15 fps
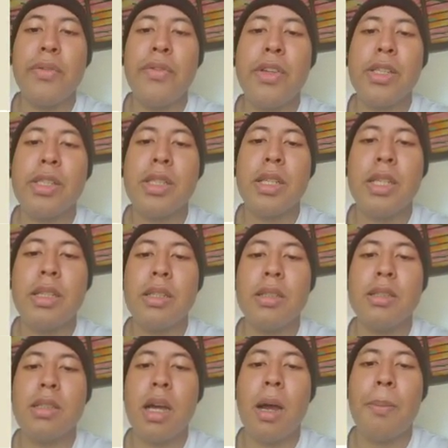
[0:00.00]
feed
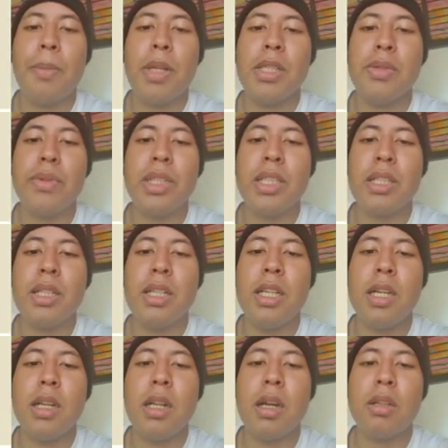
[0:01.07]
heaters are placed
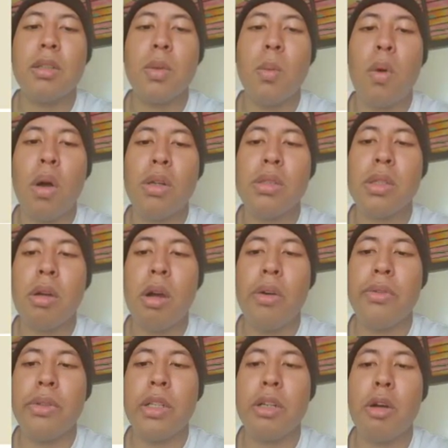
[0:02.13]
vertically along the walls
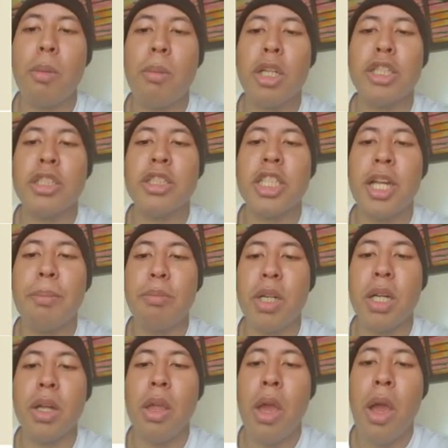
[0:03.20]
of the combustion chamber.